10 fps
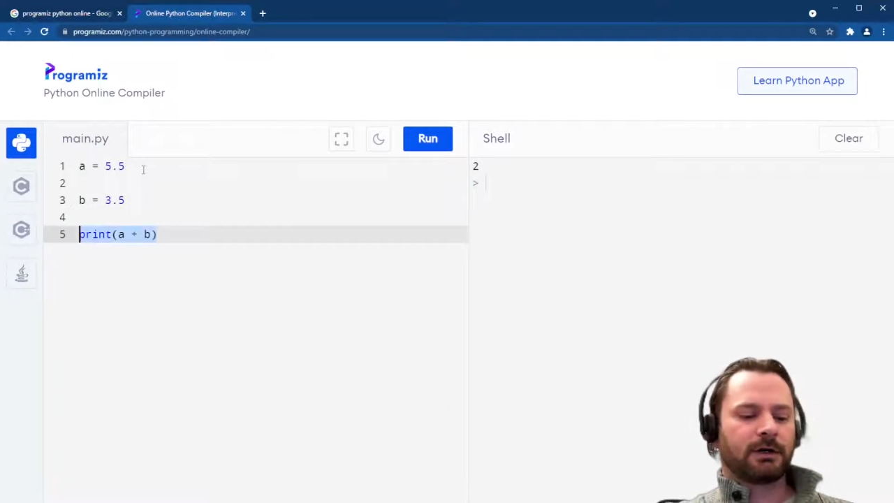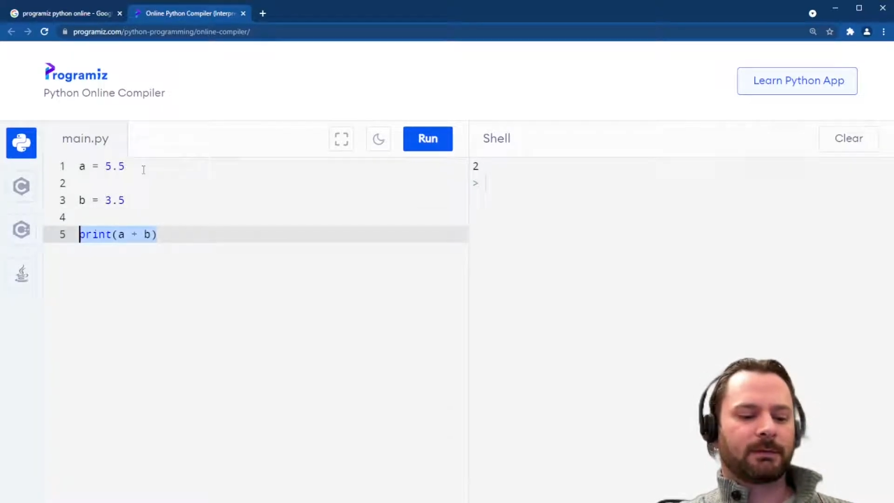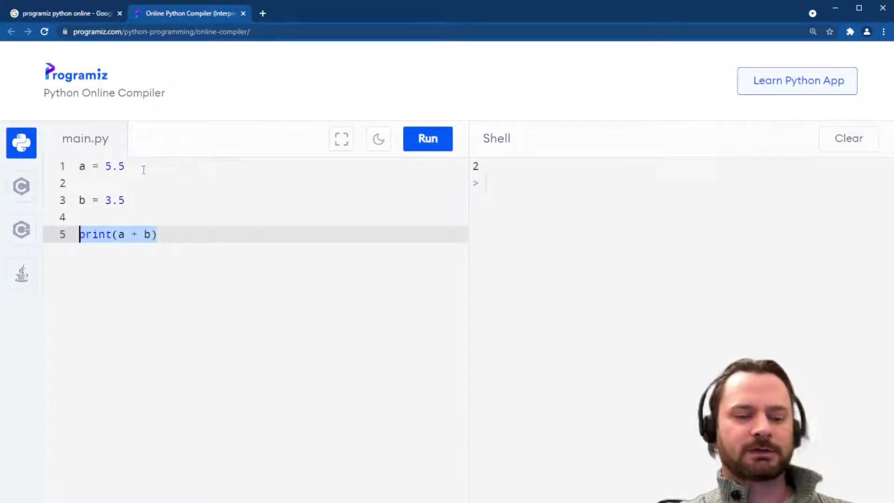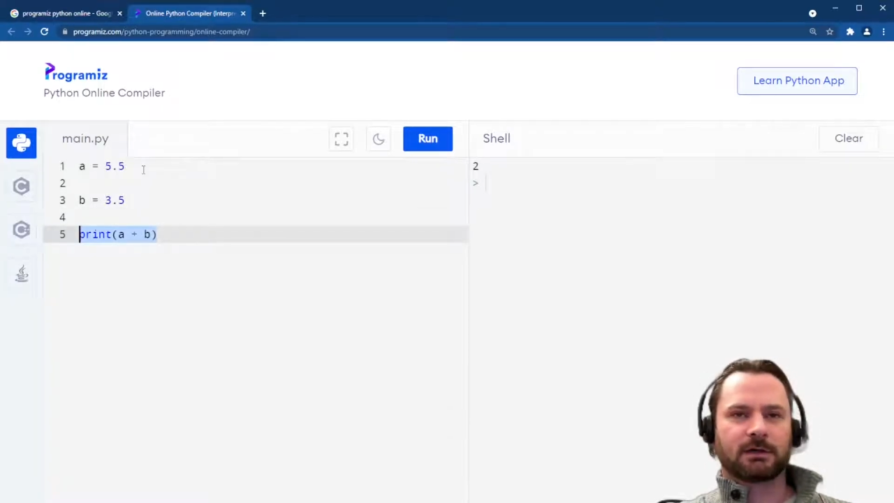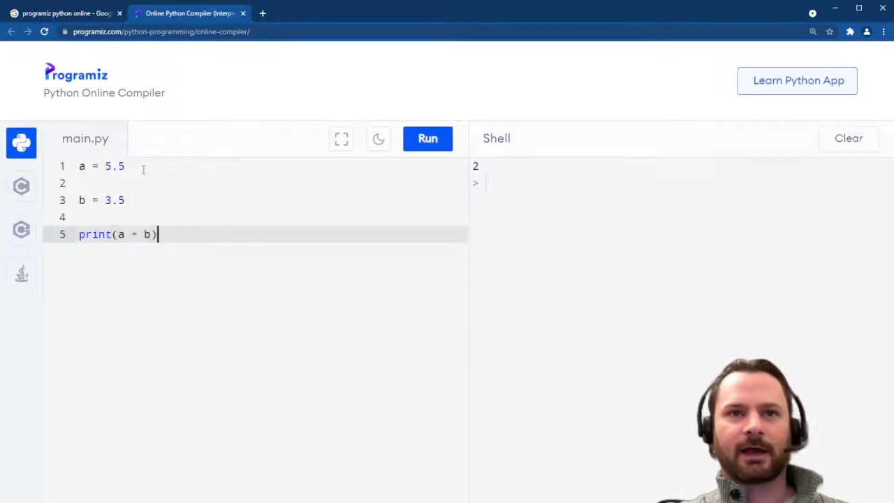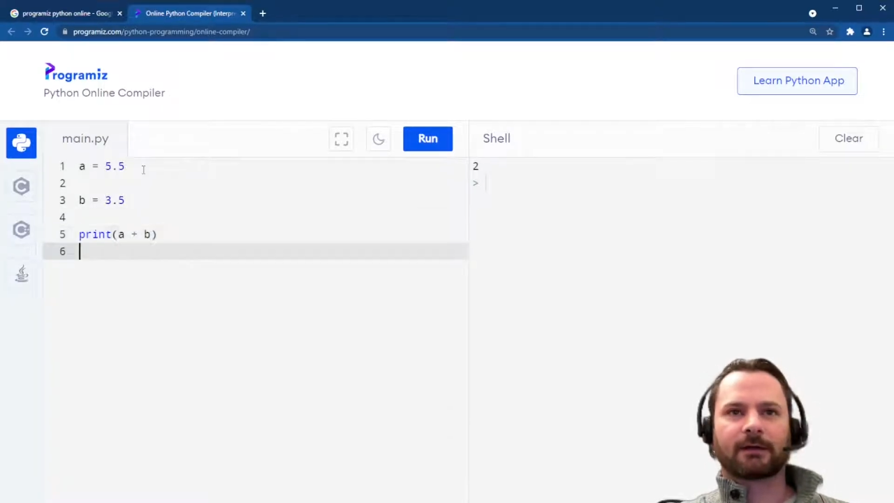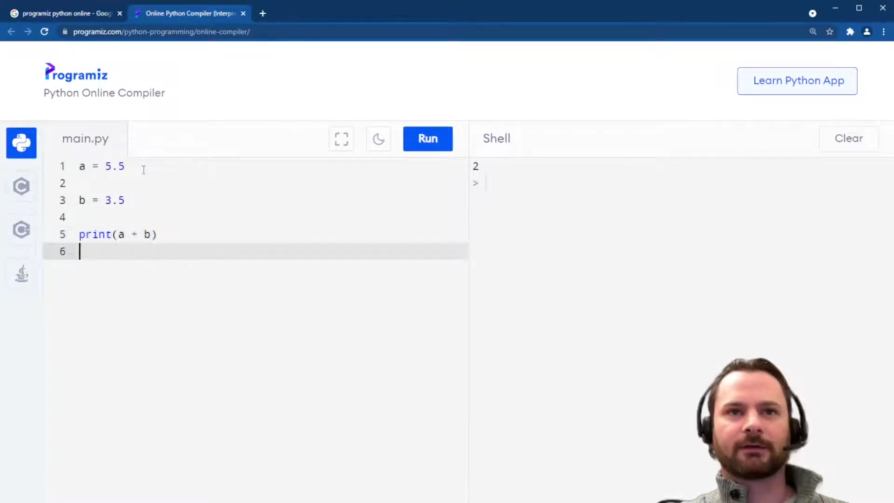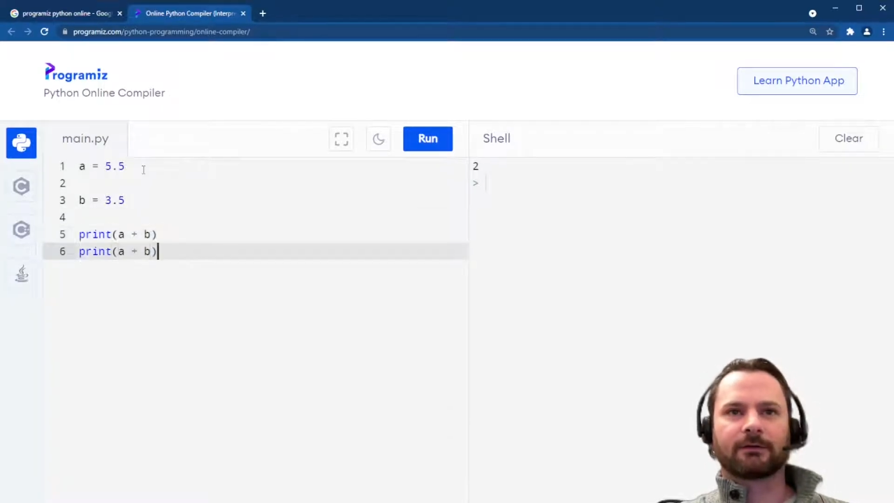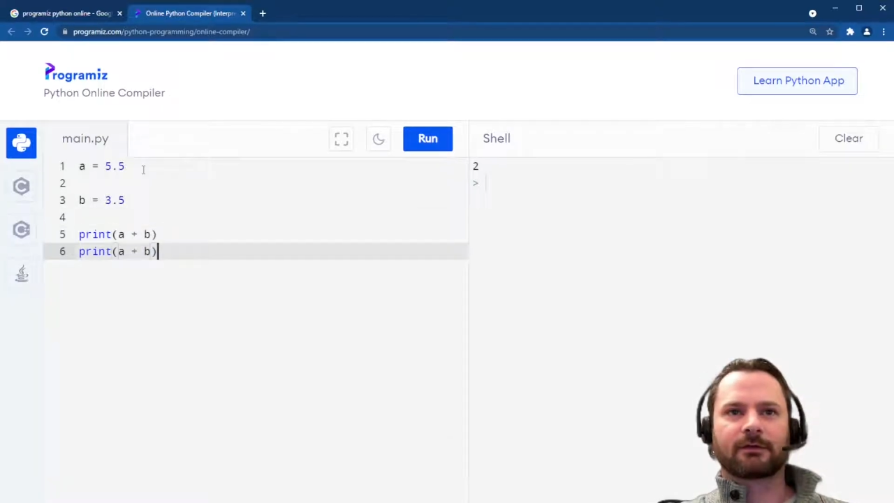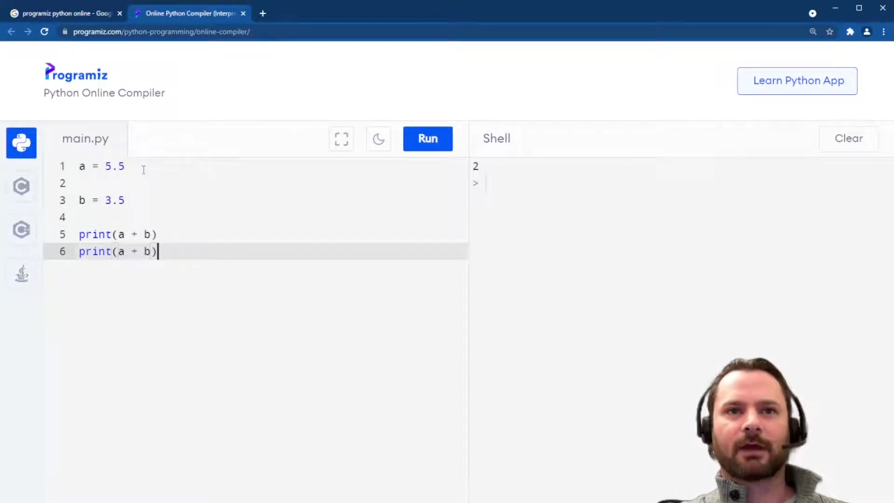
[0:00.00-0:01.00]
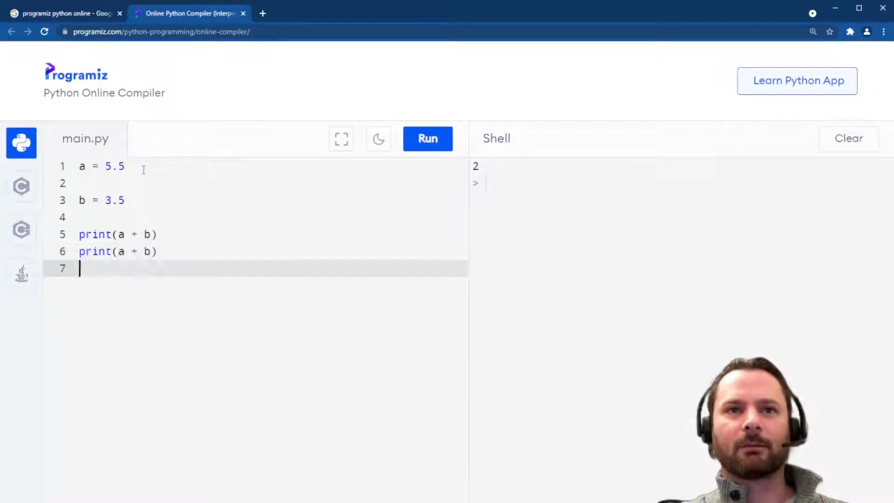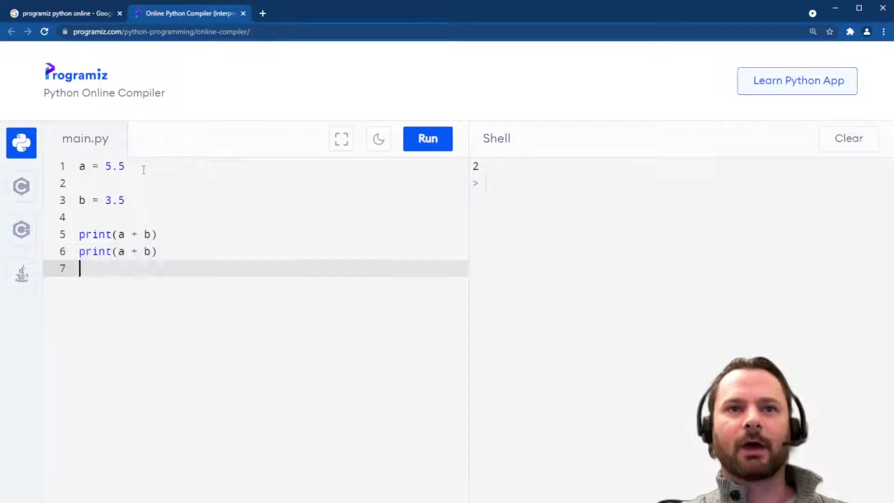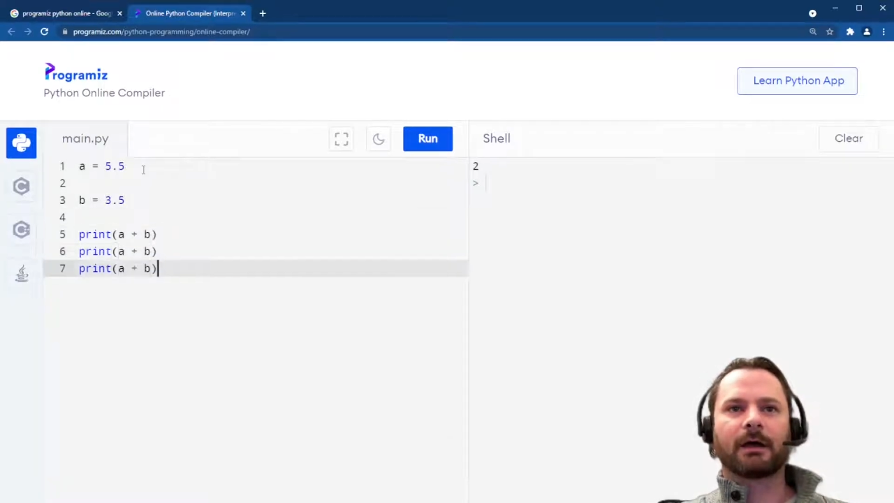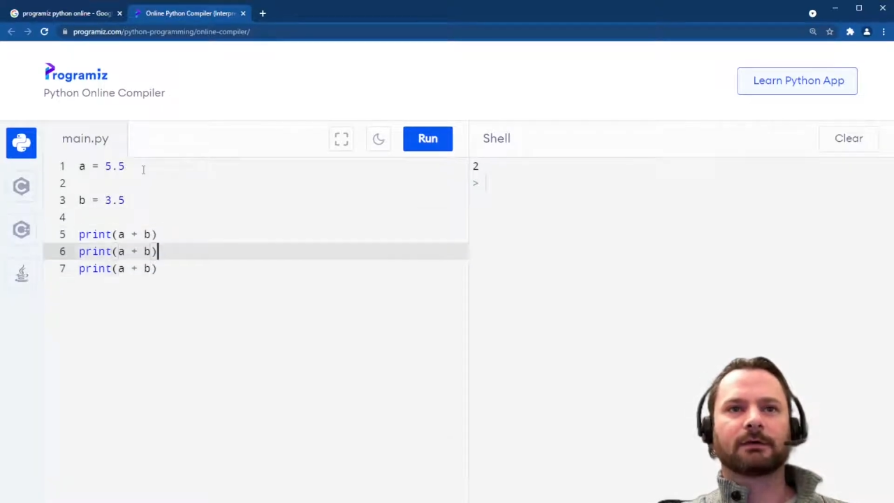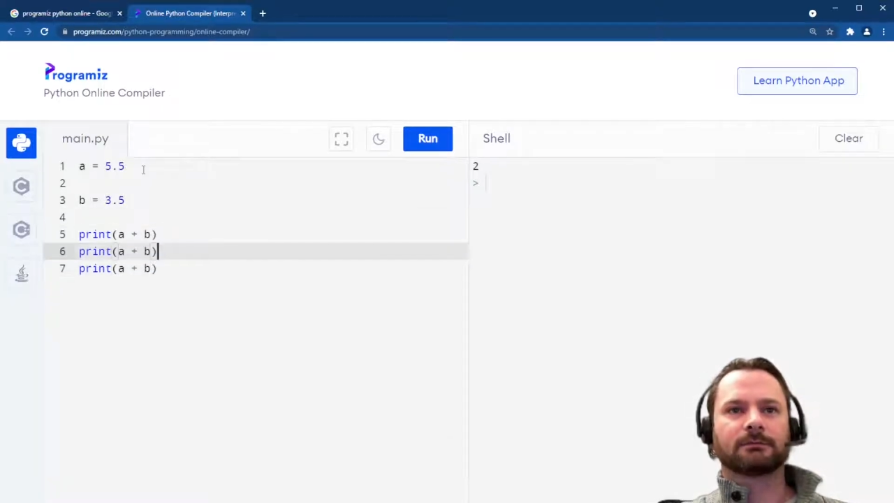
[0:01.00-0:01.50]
much exactly the same way.